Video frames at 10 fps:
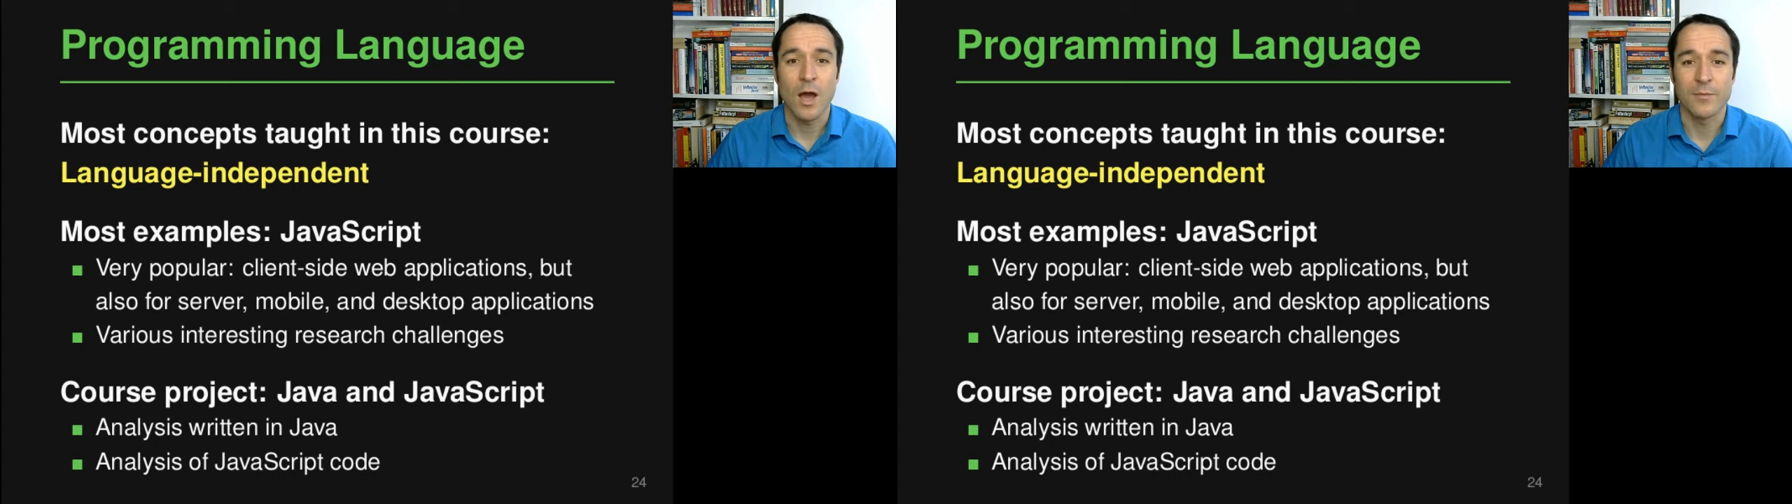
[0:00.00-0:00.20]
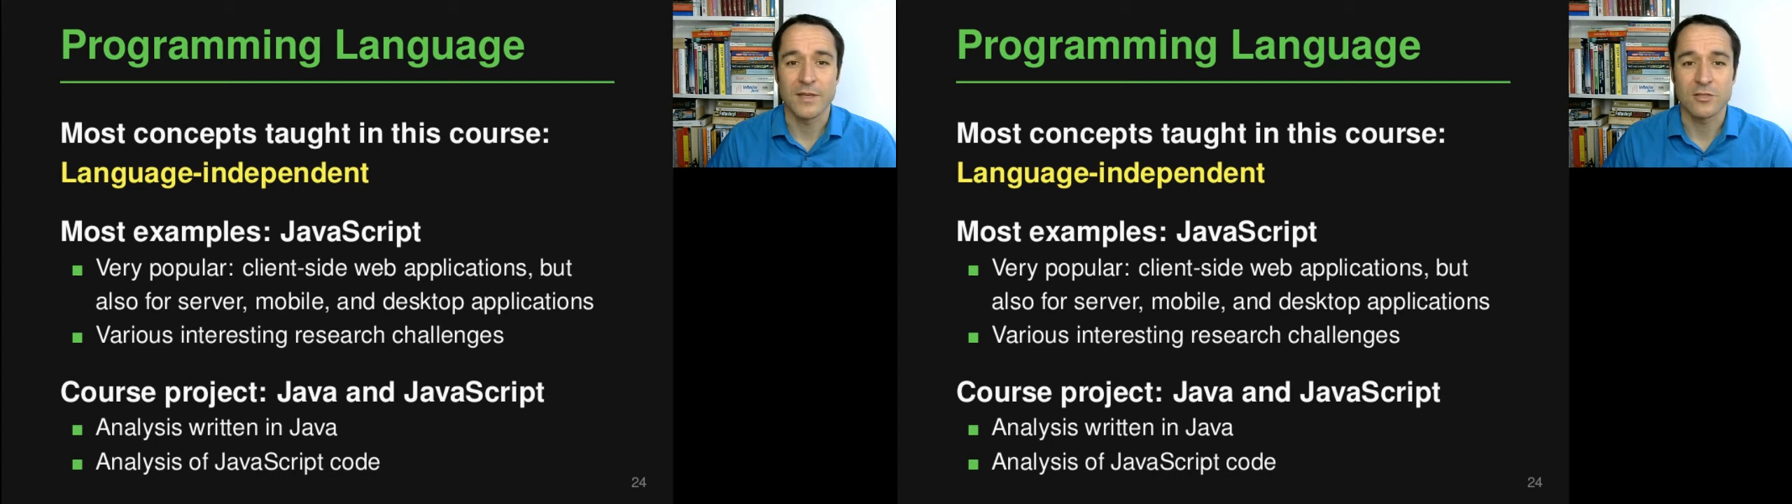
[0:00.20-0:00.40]

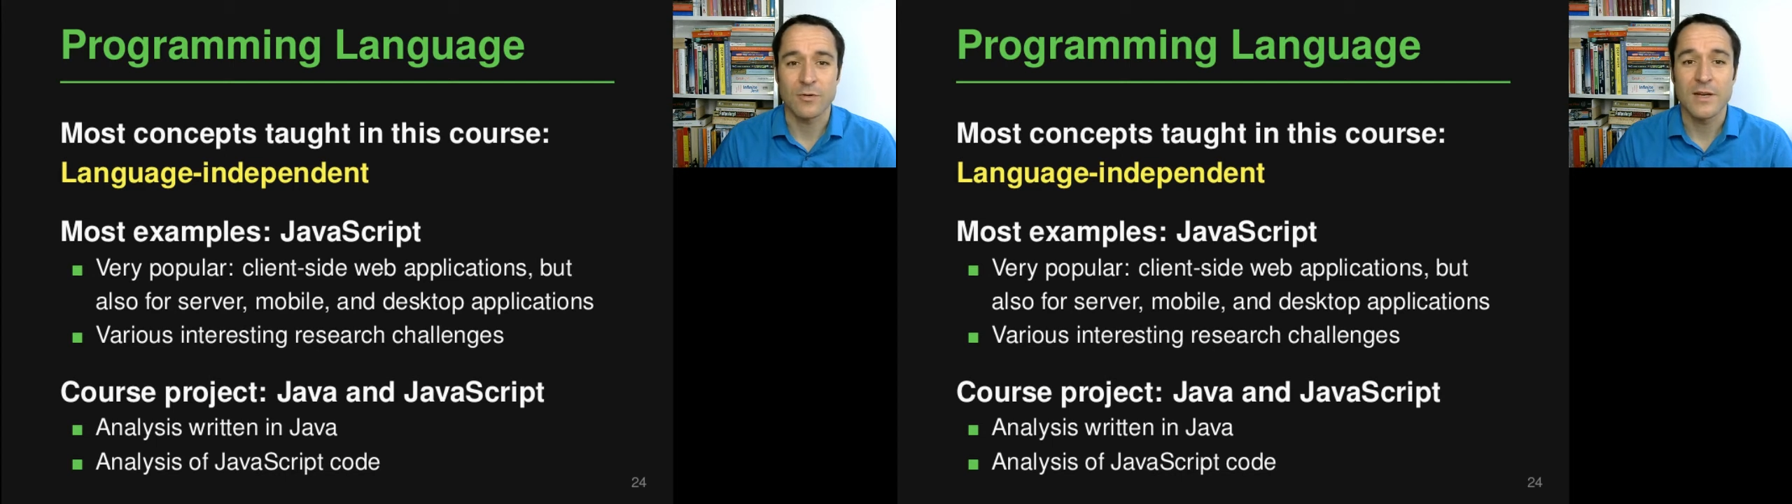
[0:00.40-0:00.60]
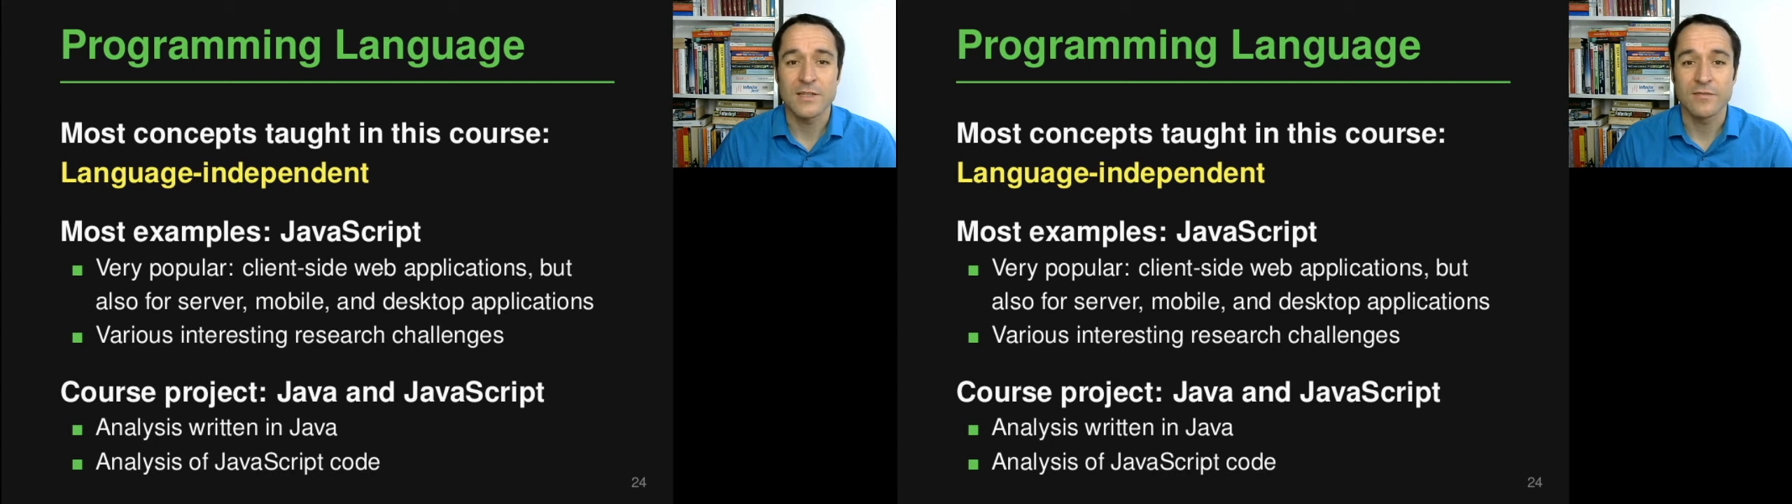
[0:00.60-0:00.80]
that is
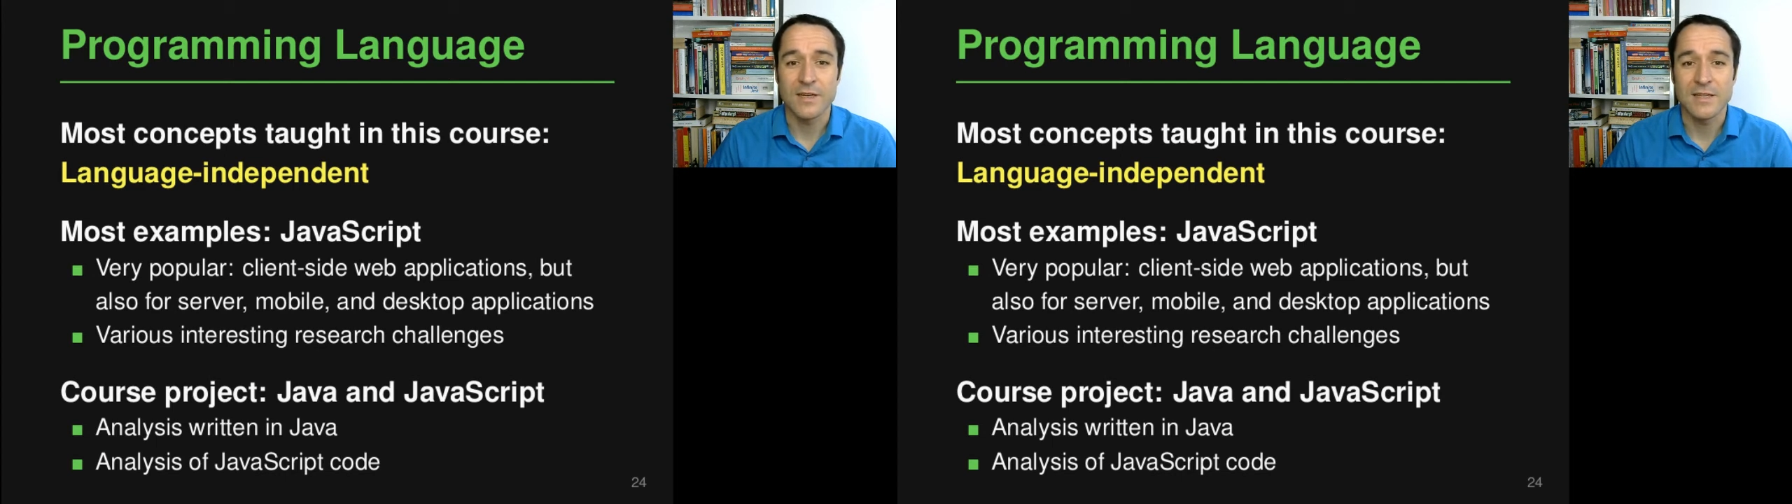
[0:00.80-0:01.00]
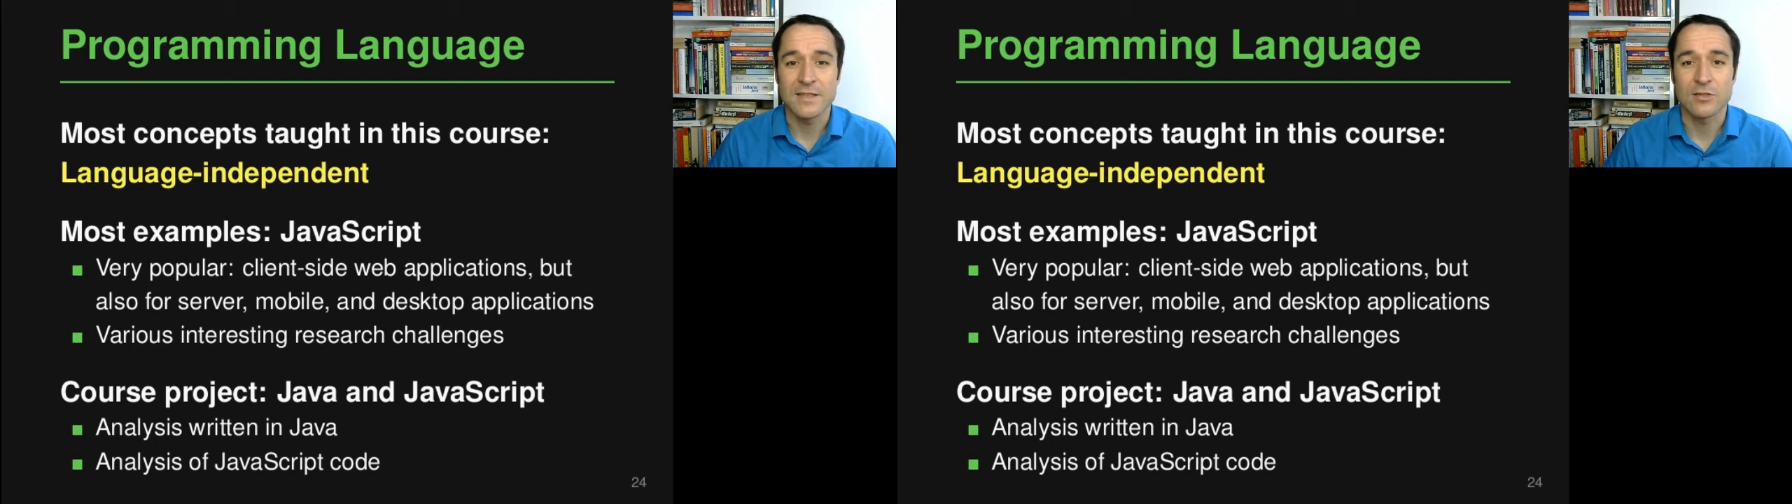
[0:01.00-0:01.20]
relatively
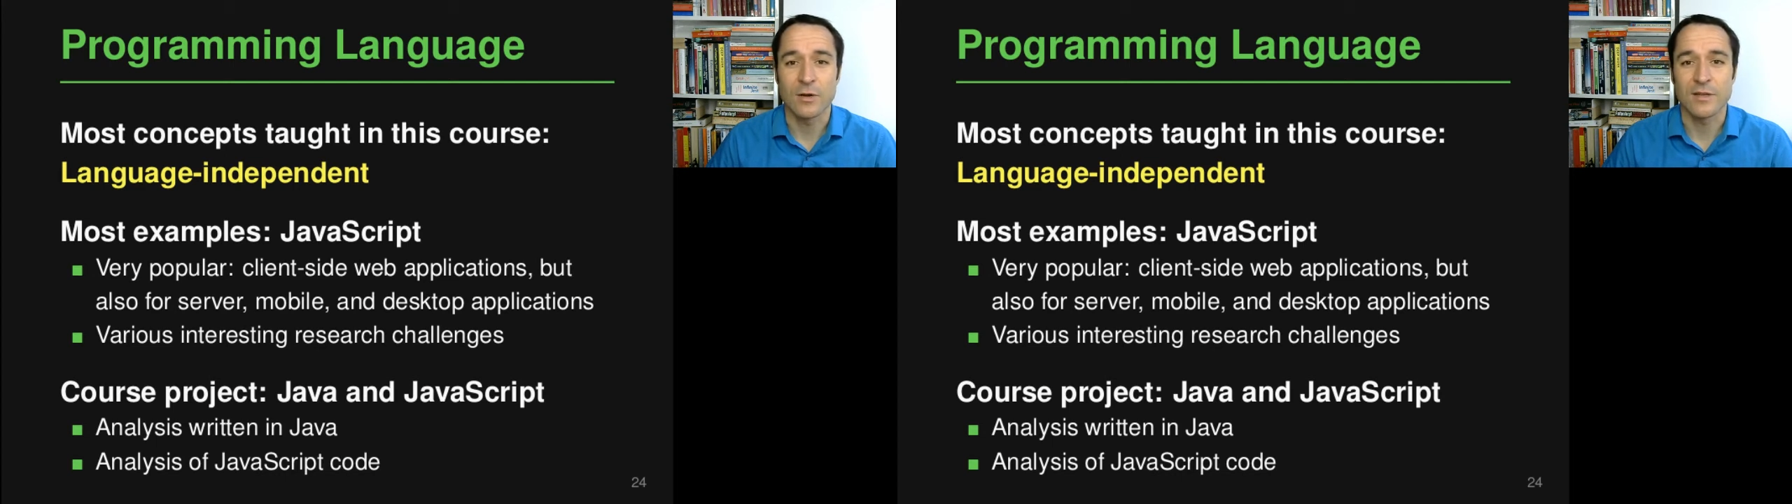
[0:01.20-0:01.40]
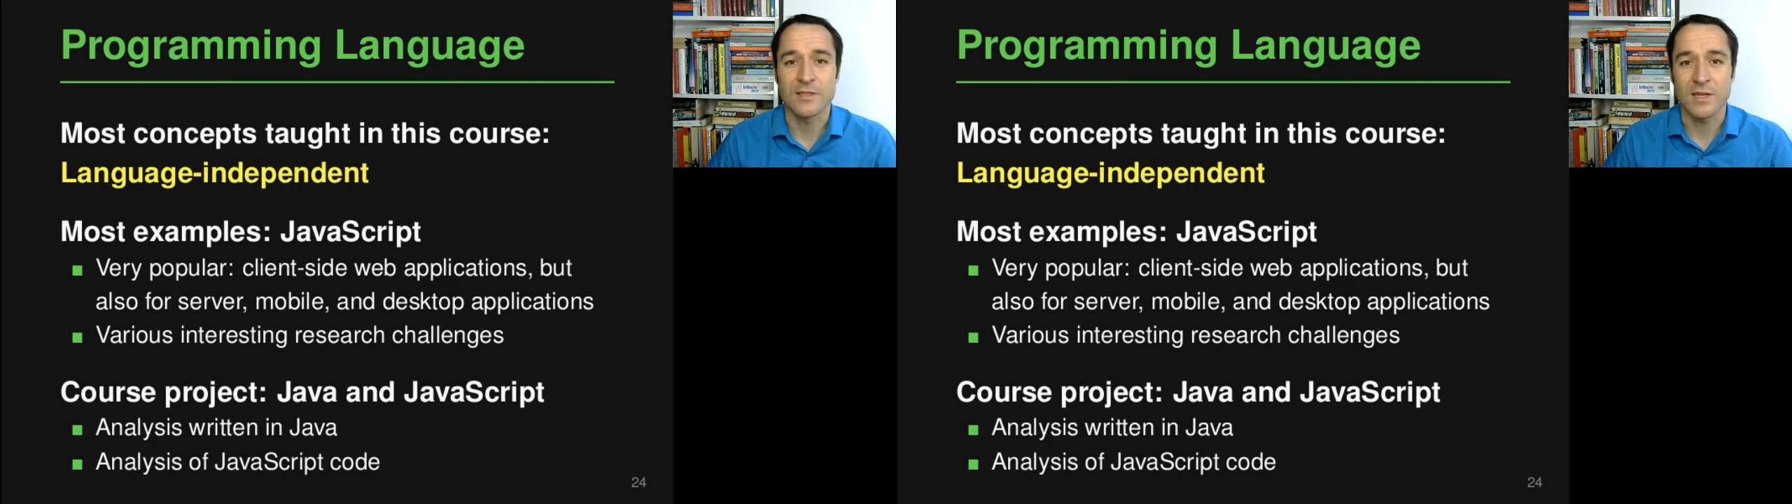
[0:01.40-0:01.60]
easy to
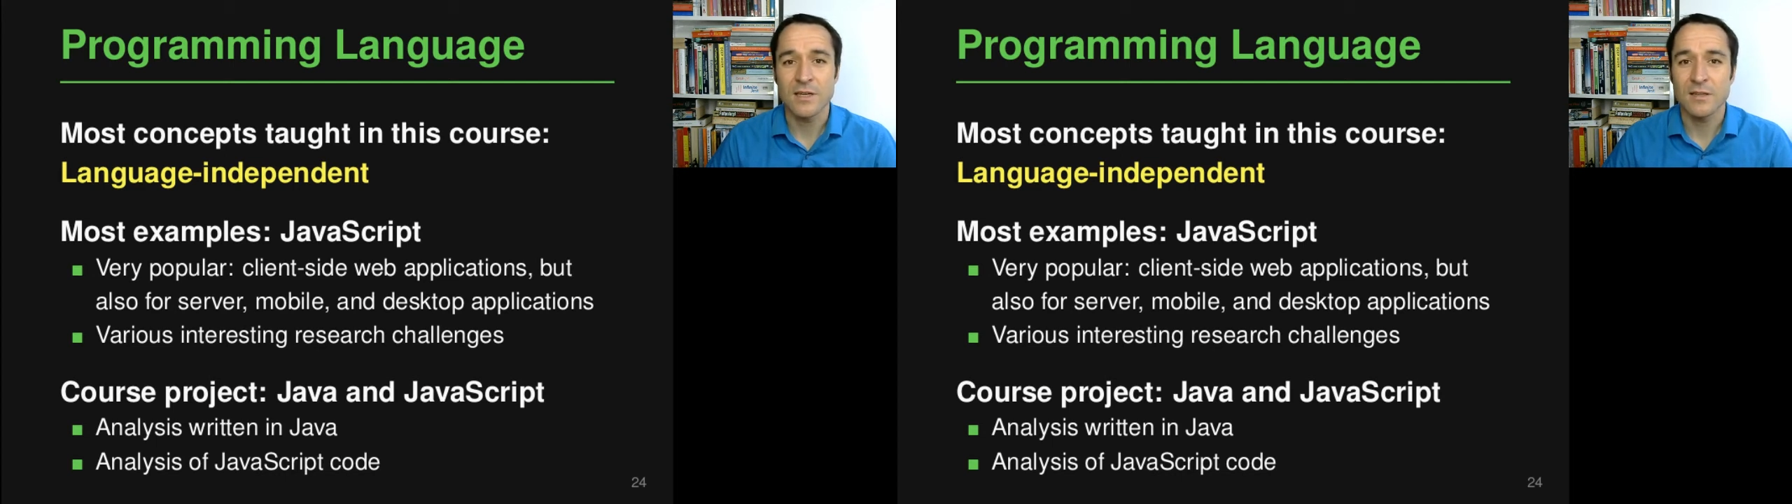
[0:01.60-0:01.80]
understand and